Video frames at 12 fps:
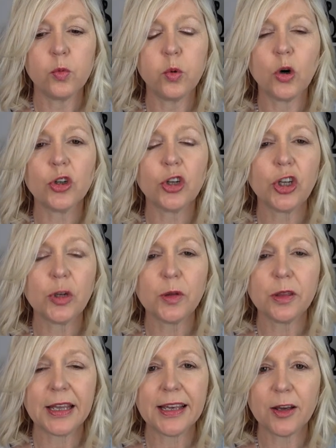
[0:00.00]
what do you
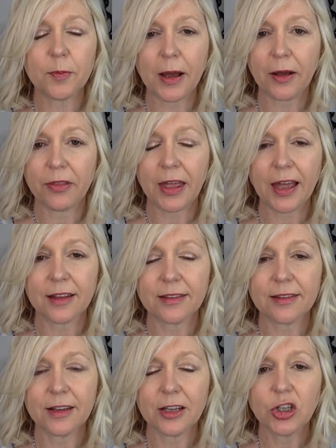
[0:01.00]
think about that?
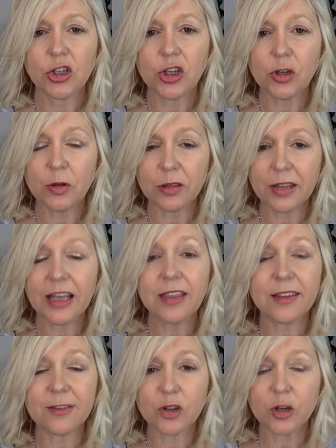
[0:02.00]
Do you think
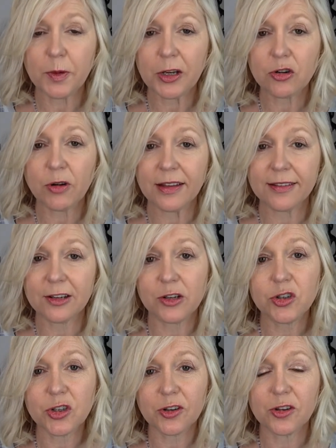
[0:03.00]
this could be a great
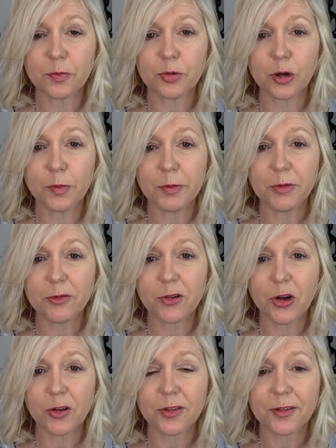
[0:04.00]
solution to the problem you've
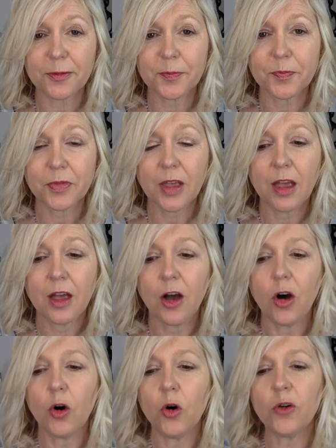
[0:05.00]
got?
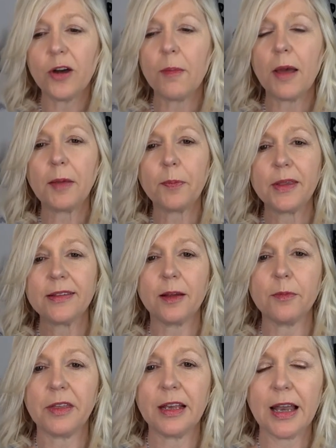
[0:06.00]
Or it might be
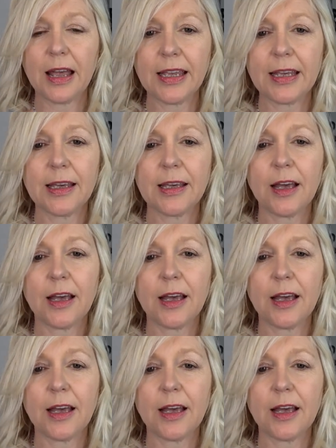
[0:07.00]
something like,